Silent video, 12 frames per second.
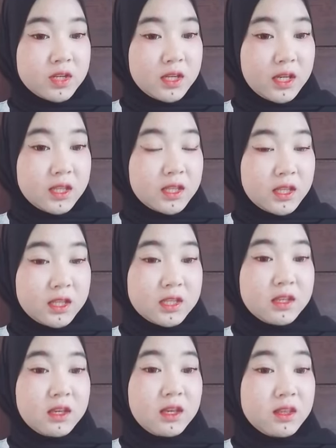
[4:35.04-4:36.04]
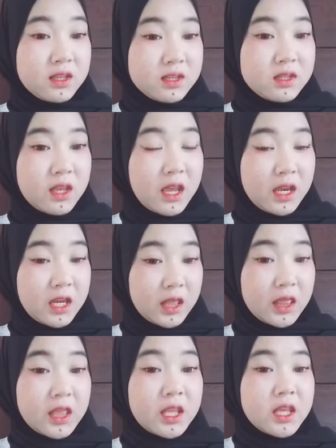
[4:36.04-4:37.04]
it is added.
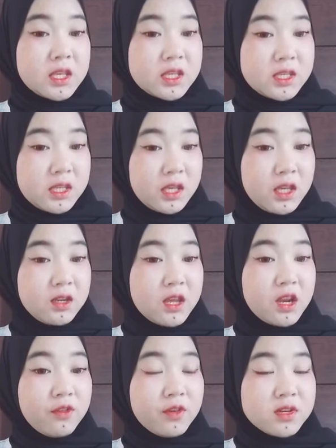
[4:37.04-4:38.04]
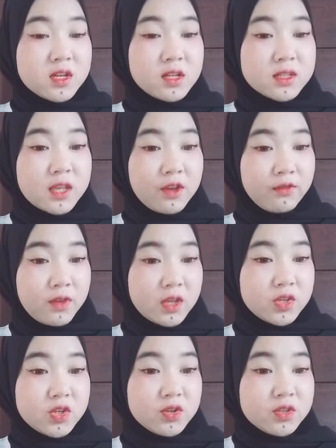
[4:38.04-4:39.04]
C. Derivational
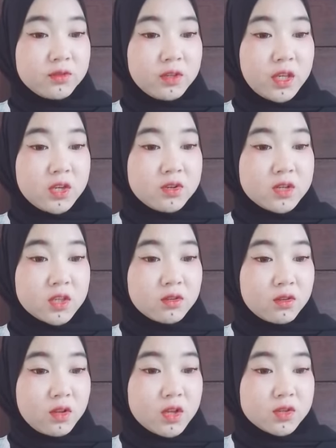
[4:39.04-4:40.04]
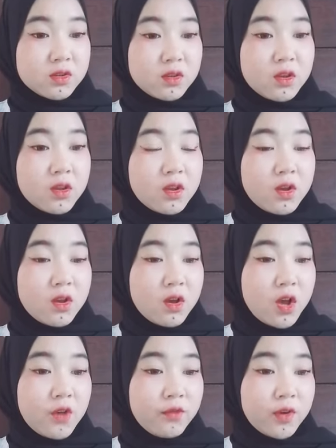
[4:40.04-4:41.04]
suffix usually do not close
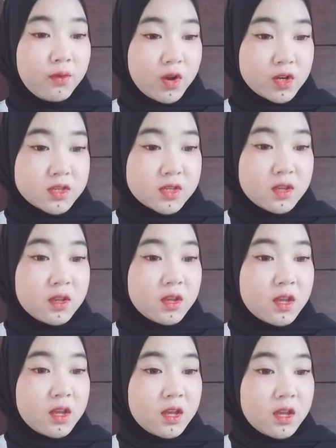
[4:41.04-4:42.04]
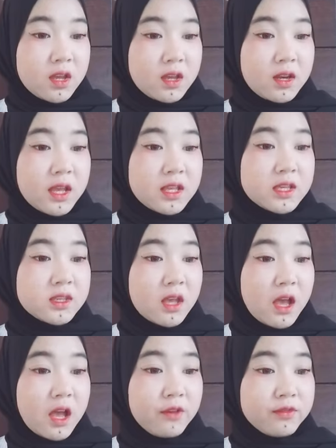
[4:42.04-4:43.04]
of a word. That is,
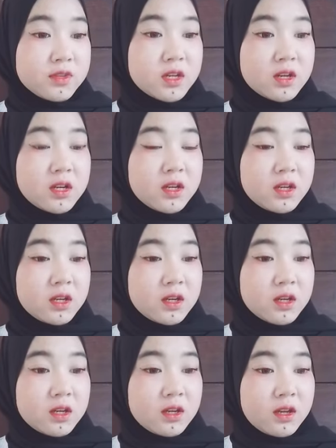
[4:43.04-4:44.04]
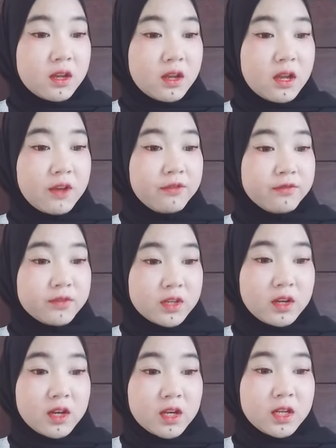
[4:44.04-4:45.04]
after
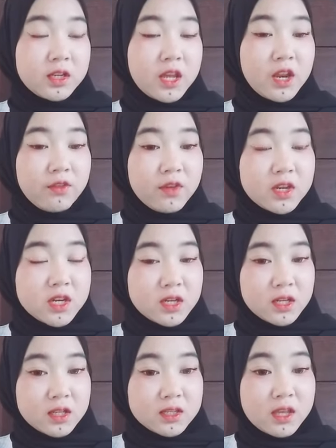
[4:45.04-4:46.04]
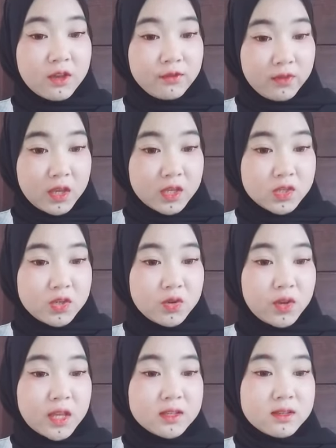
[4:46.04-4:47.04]
a derivational suffix, you
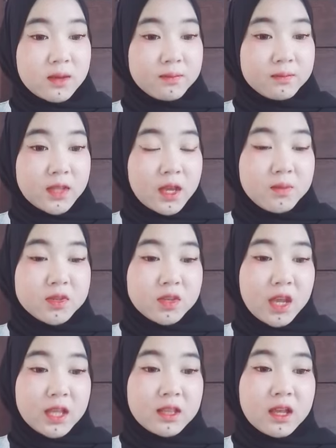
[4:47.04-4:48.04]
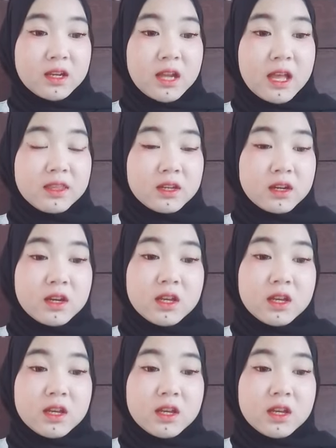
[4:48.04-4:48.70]
can sometimes add another